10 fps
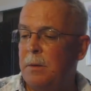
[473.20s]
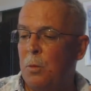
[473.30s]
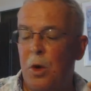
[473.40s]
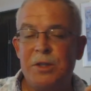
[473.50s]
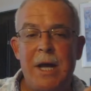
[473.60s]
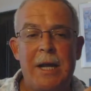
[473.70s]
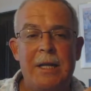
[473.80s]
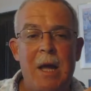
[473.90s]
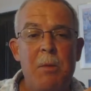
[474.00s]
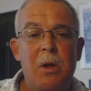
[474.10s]
Works
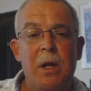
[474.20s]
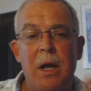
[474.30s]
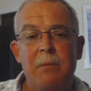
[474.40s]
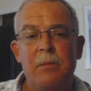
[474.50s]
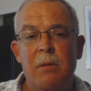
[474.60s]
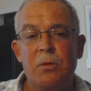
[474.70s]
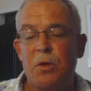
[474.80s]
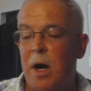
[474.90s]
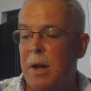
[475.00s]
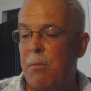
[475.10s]
academically. I've never
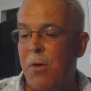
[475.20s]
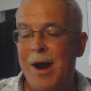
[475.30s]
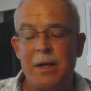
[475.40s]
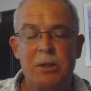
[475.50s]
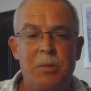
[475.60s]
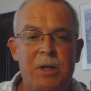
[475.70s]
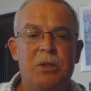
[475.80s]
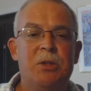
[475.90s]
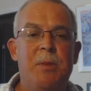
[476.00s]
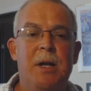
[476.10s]
tried it in practice, but I
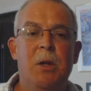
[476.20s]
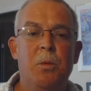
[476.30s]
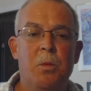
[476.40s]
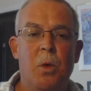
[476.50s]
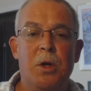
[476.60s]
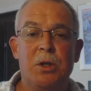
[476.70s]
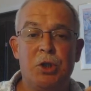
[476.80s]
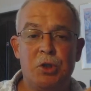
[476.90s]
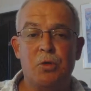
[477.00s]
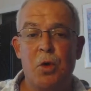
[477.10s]
suspect it will work
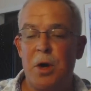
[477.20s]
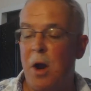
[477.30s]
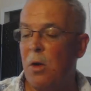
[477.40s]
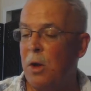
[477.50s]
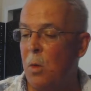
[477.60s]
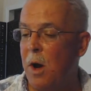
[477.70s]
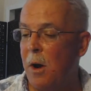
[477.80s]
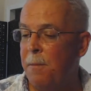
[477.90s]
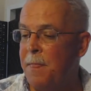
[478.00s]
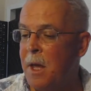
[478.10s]
extraordinarily
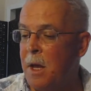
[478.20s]
well.